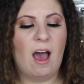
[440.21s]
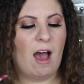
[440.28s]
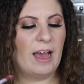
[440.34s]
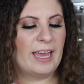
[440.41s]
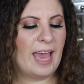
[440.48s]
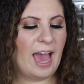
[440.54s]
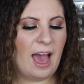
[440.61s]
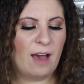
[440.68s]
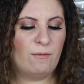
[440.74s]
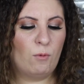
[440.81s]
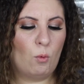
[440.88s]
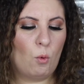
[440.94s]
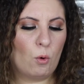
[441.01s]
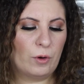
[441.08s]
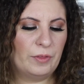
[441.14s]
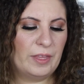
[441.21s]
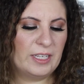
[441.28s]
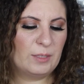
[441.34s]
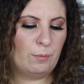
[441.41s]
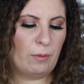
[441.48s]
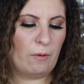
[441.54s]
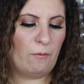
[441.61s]
I have worn
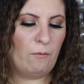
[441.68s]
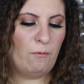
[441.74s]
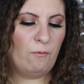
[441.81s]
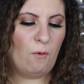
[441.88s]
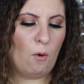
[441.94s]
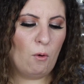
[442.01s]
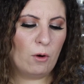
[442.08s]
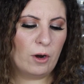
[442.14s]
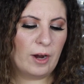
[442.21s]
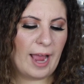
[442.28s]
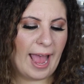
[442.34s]
this before,